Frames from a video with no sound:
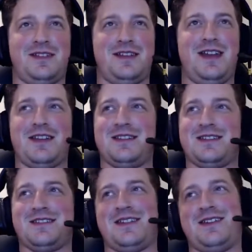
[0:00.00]
Yeah,
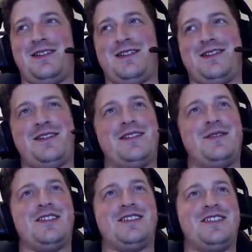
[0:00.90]
just
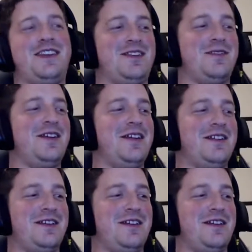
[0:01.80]
get
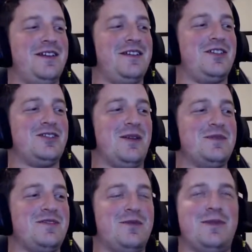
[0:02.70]
the
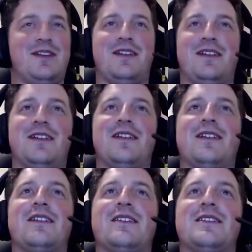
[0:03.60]
jumps from the
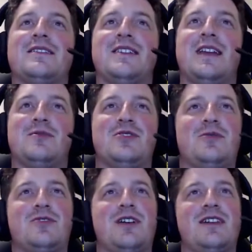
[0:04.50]
Stadium Super
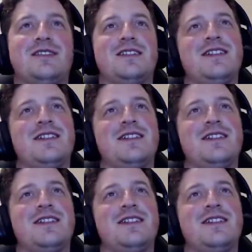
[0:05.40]
Trucks.